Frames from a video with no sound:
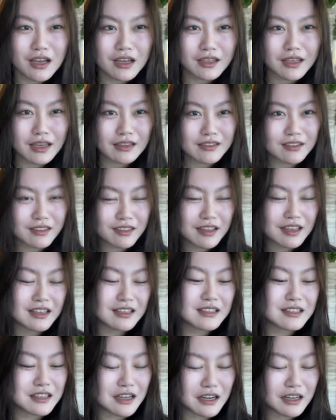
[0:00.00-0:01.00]
get the
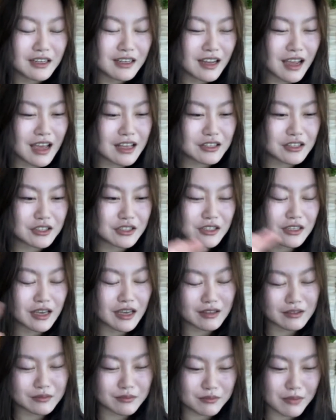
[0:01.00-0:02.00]
things done and just
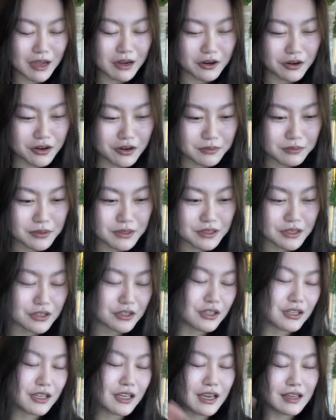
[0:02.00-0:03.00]
get my current
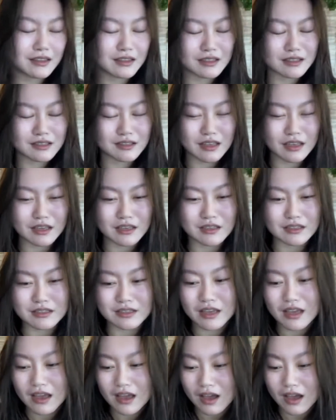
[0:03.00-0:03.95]
position, get these things